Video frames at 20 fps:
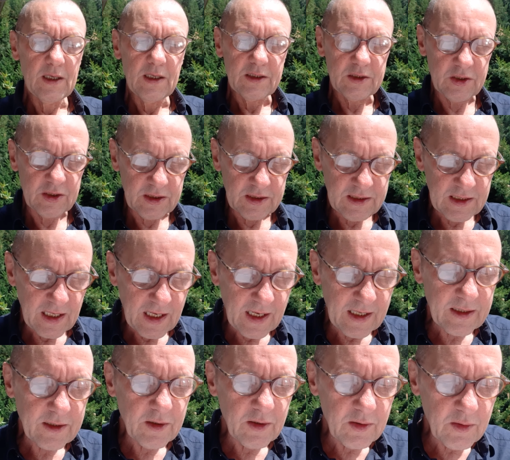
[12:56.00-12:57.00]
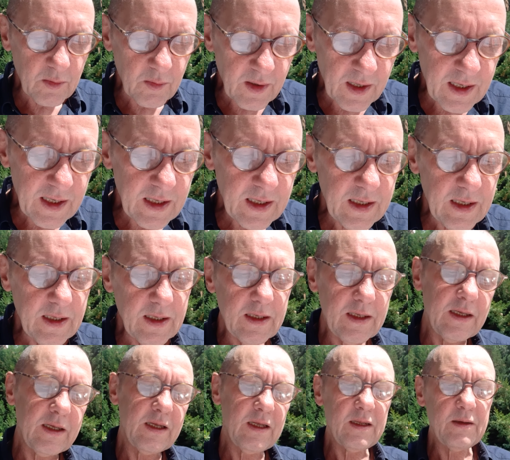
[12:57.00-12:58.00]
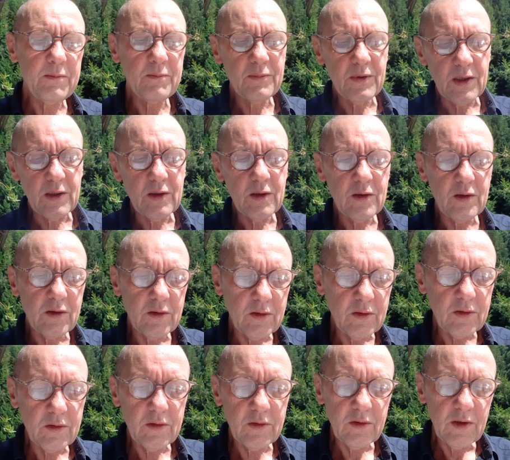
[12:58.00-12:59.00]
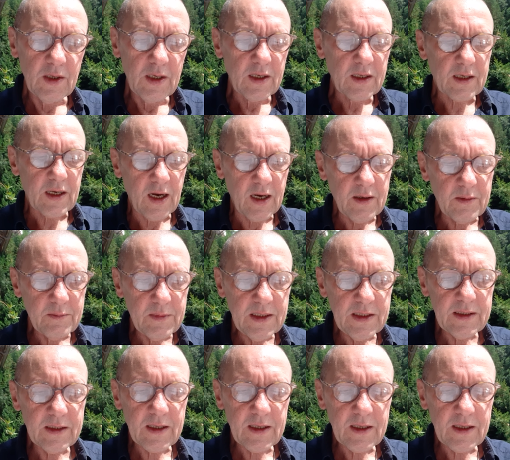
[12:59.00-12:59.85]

She's like a rainbow, coming